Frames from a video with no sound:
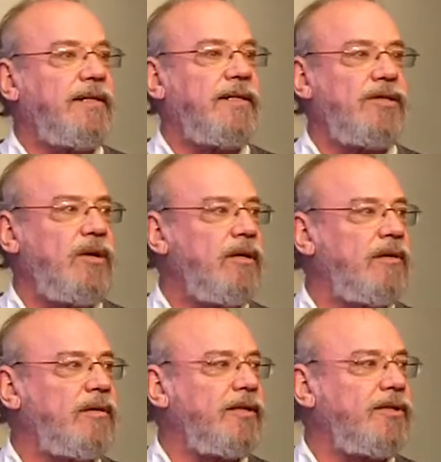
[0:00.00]
it's
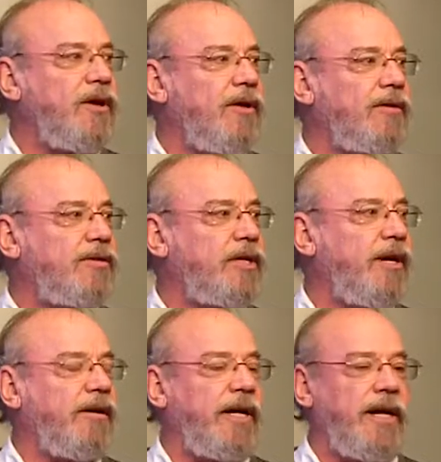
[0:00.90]
all
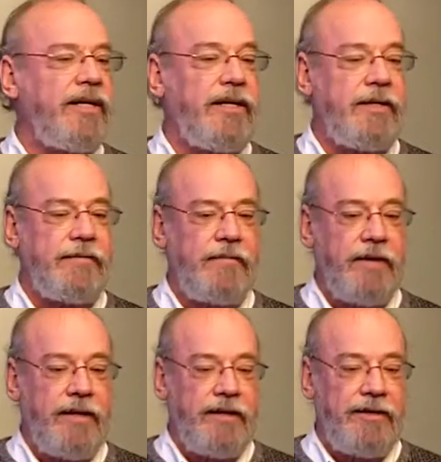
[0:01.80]
scary. And
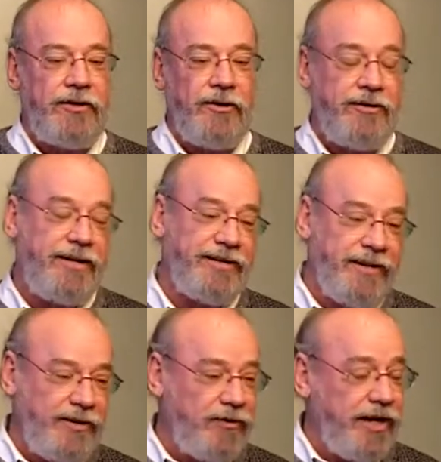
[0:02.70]
you know,
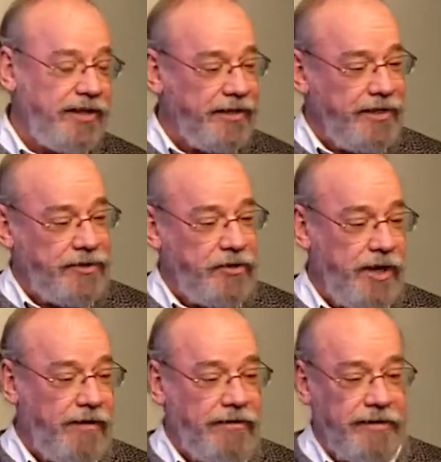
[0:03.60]
trying to get a
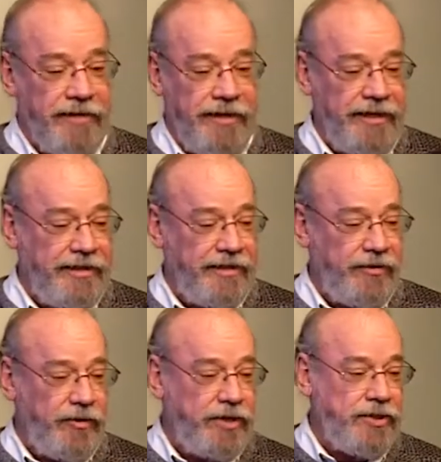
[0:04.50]
shower and
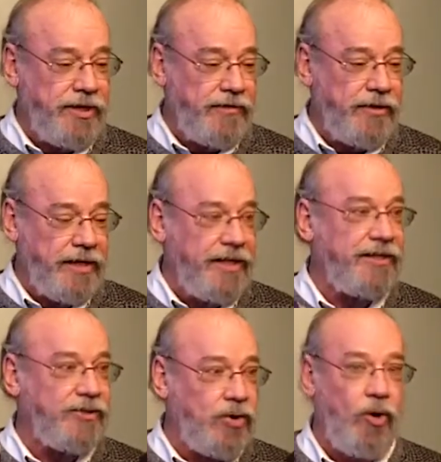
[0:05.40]
get dressed and everything
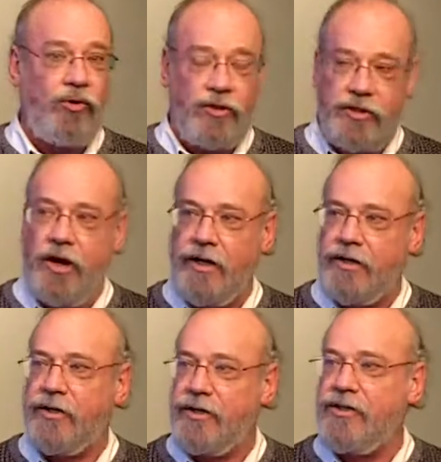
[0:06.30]
in total
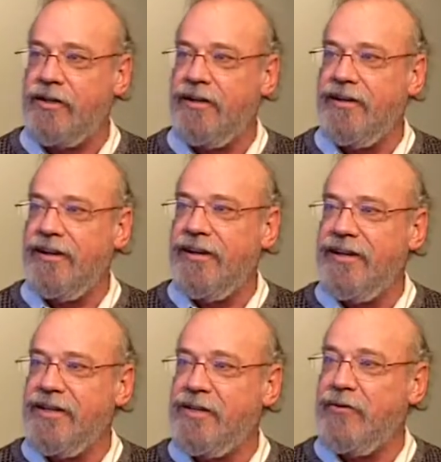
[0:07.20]
darkness
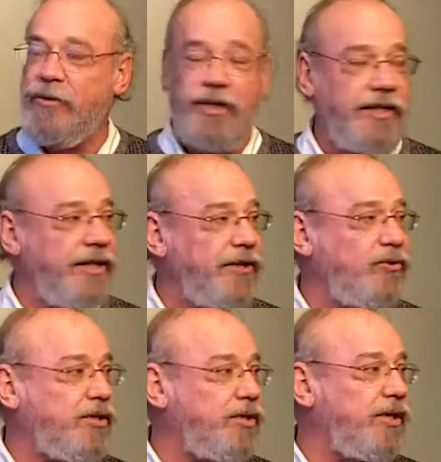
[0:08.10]
is a really
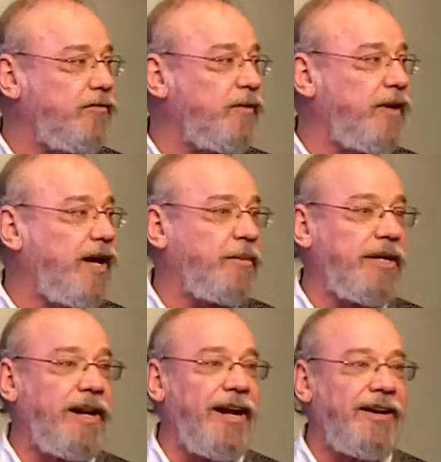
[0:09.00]
interesting
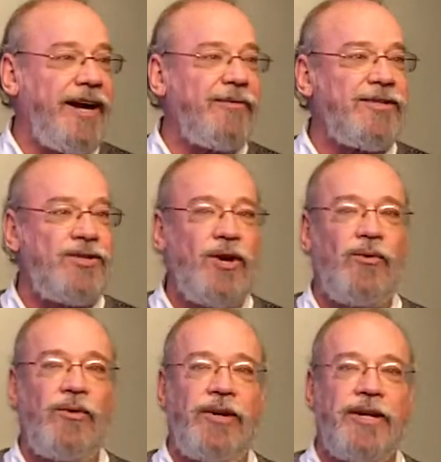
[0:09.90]
phenomenon. And I was
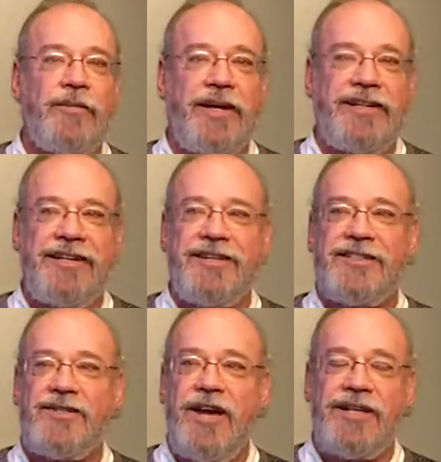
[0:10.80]
so worried about getting
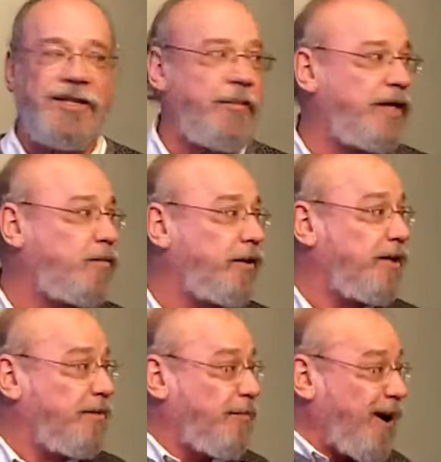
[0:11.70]
socks that match, but
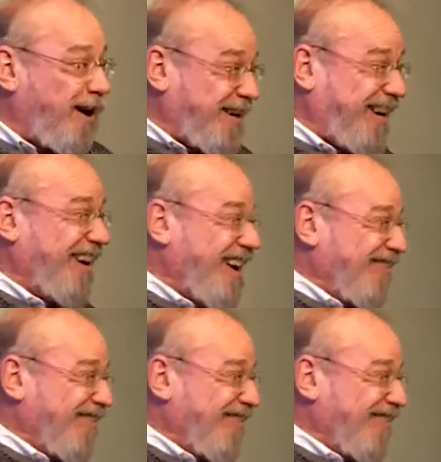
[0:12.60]
then Mark